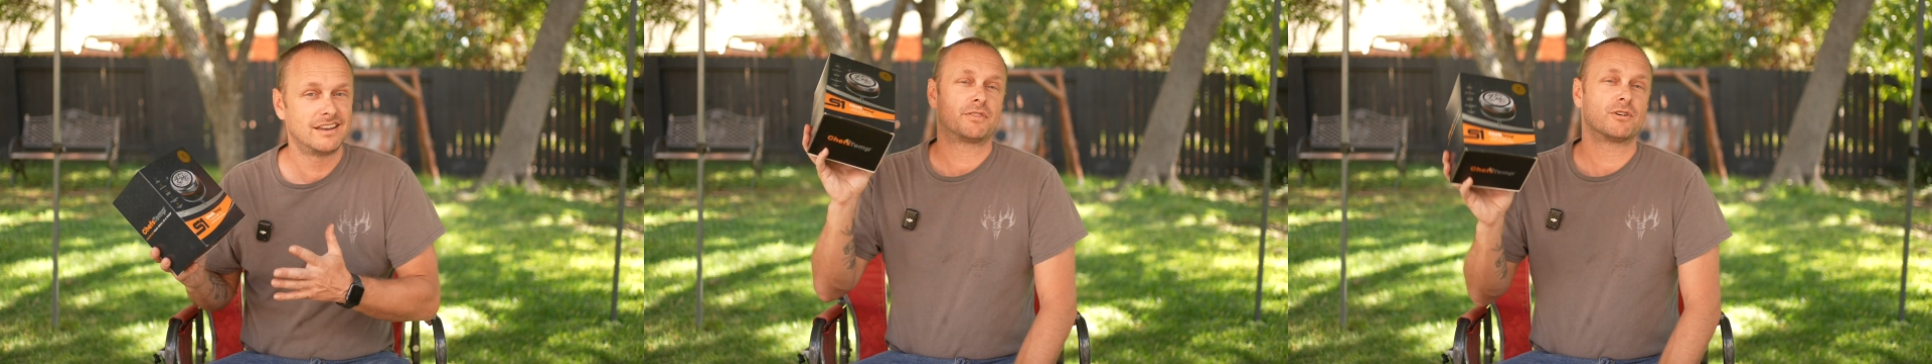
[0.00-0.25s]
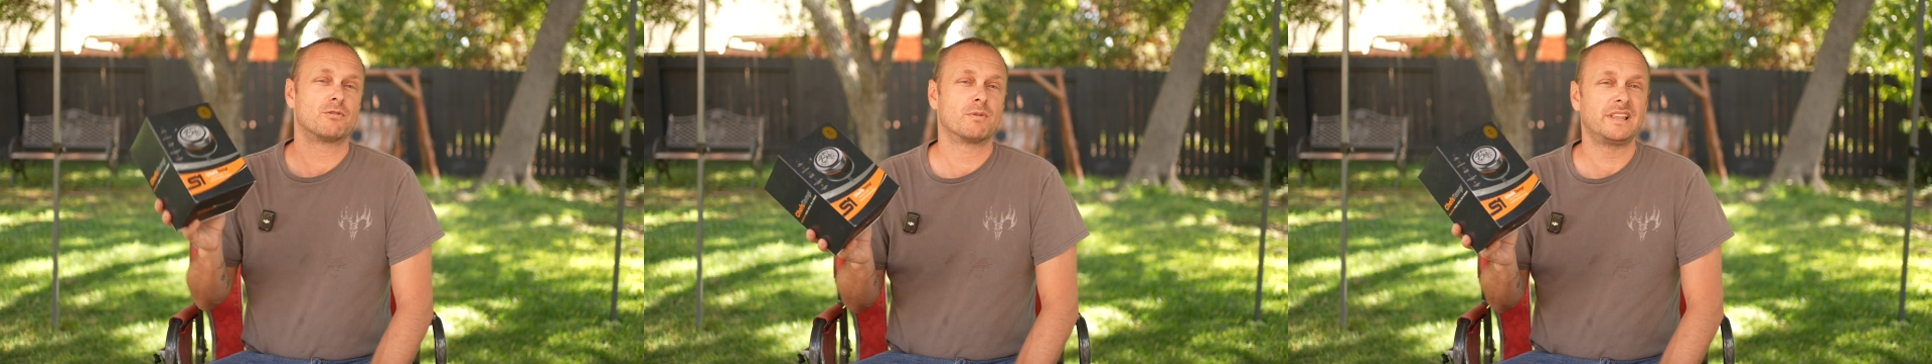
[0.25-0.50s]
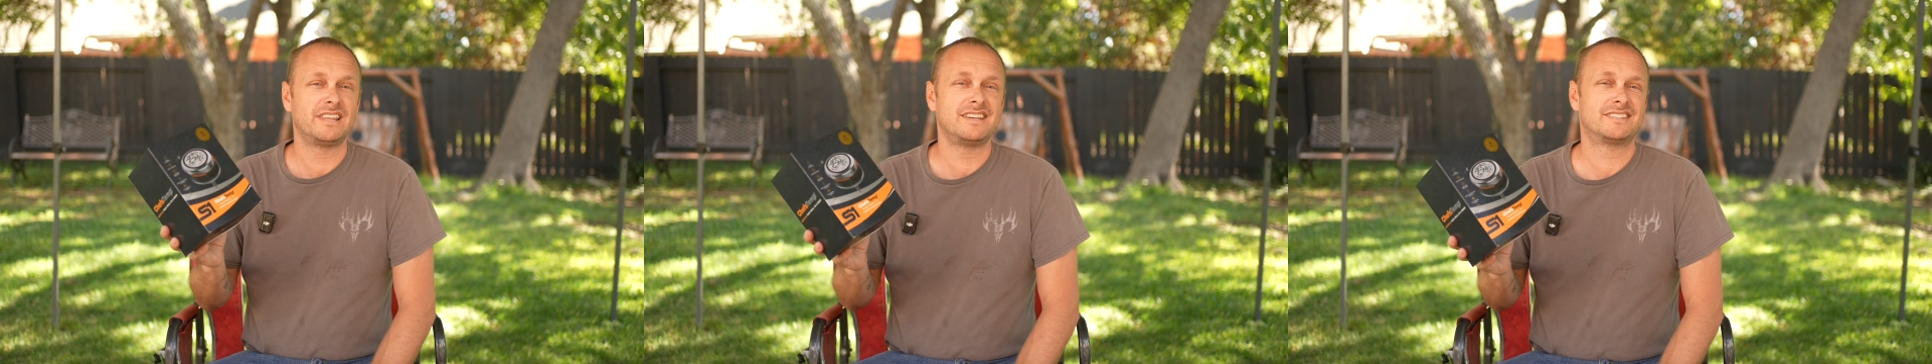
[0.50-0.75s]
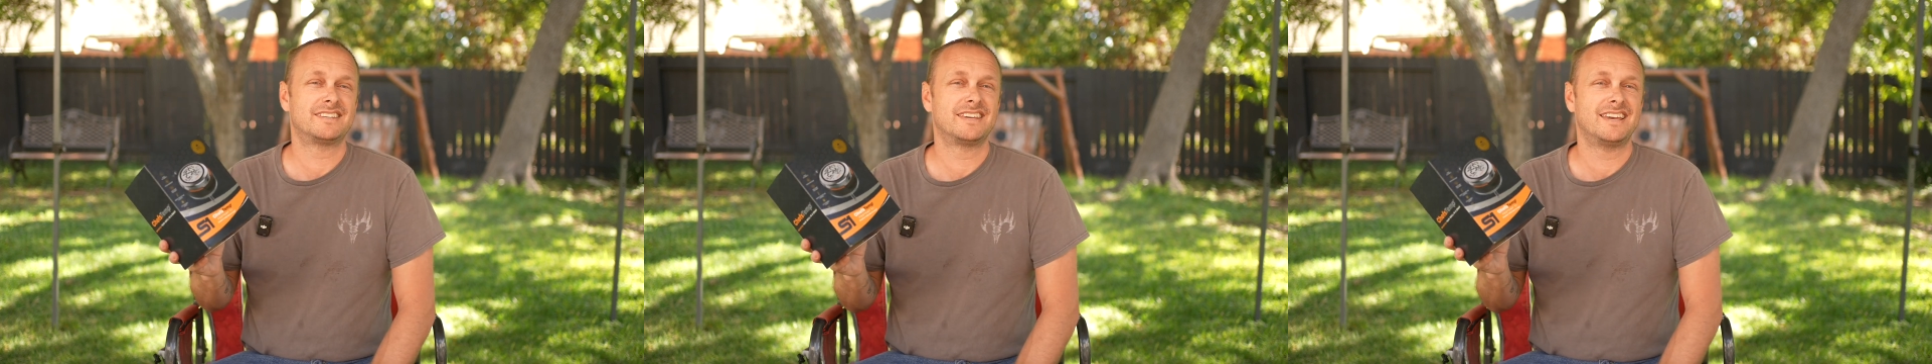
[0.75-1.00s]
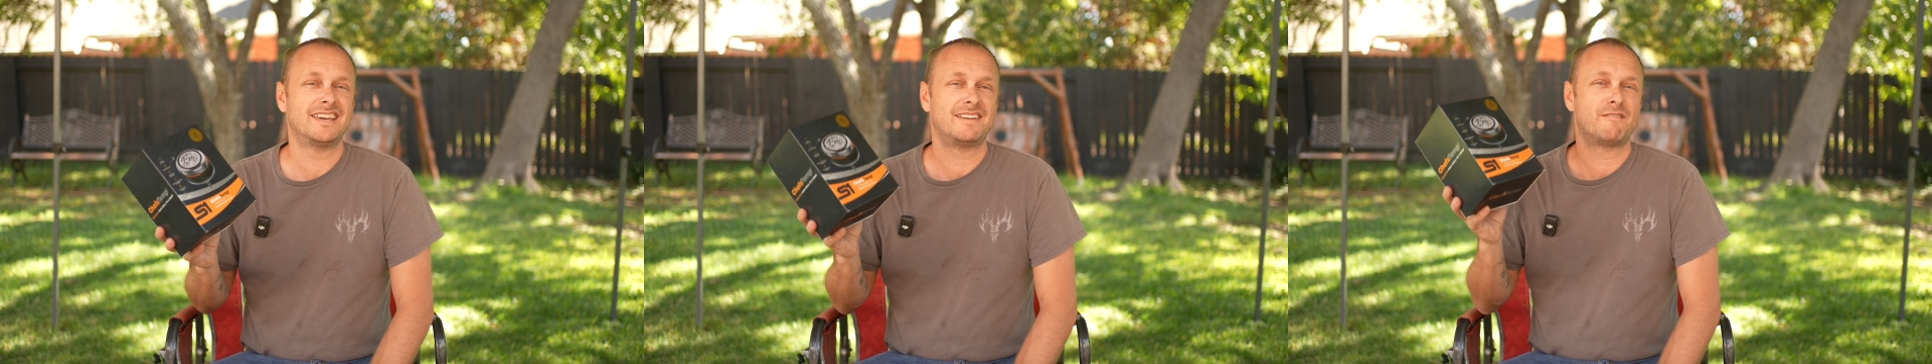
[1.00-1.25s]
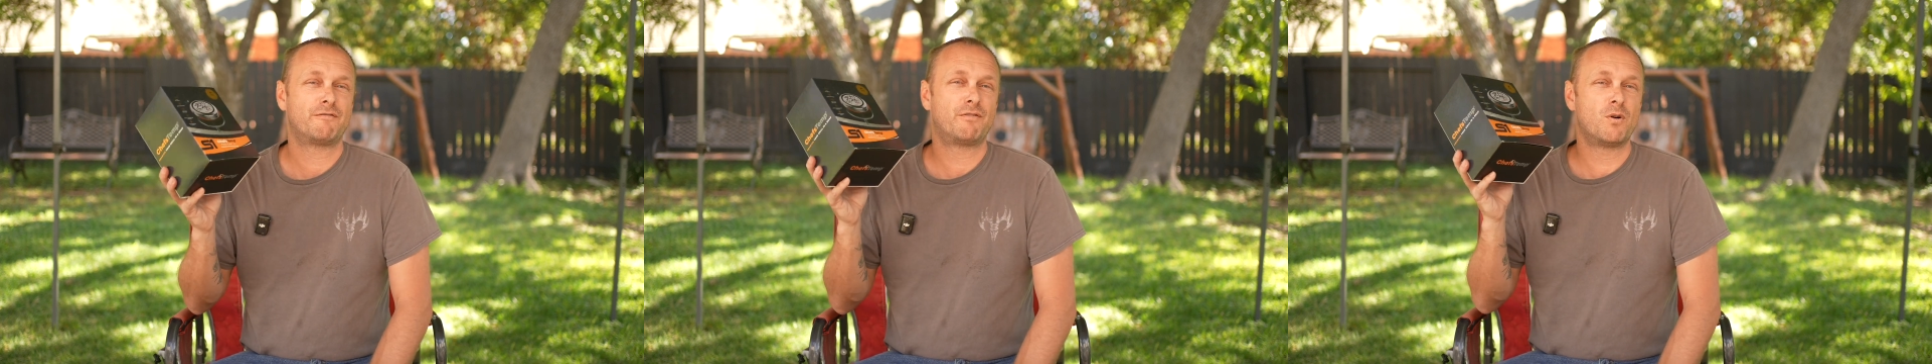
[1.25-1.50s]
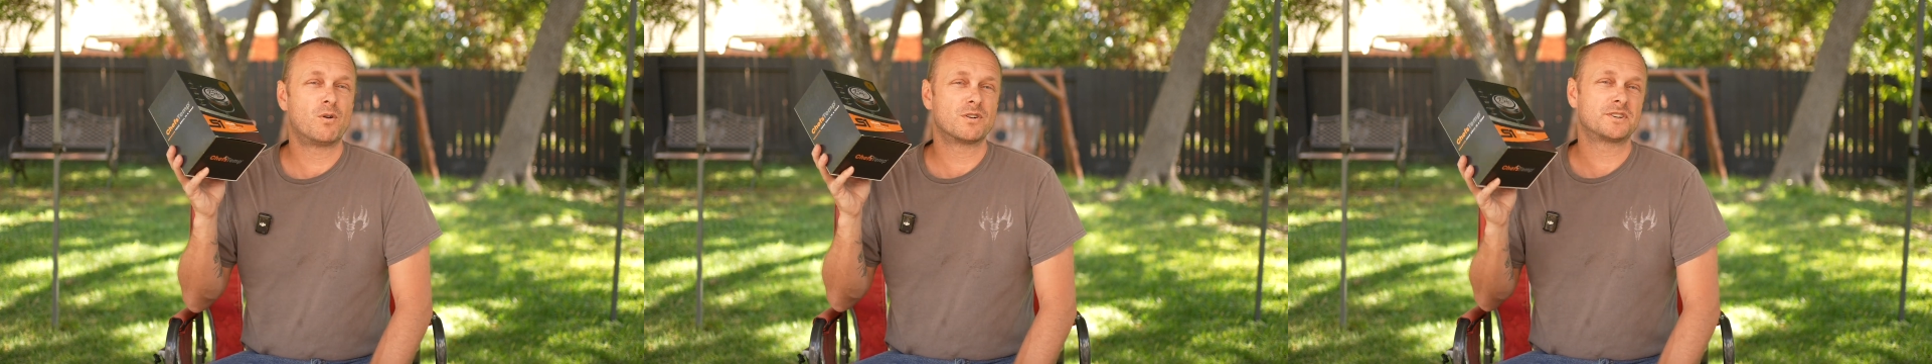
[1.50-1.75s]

They're releasing it for